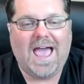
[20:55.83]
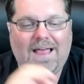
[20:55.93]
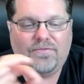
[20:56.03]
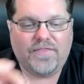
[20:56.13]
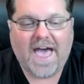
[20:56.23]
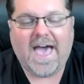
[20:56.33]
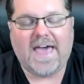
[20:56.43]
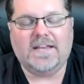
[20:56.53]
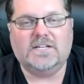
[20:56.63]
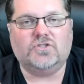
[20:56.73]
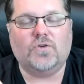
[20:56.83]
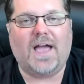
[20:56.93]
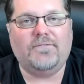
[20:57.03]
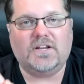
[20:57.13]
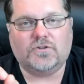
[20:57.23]
And that is
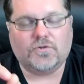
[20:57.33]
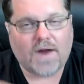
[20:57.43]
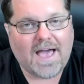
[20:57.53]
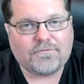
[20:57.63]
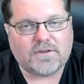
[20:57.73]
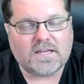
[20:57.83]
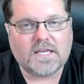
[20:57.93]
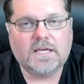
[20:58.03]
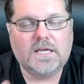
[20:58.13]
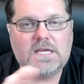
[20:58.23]
driving traffic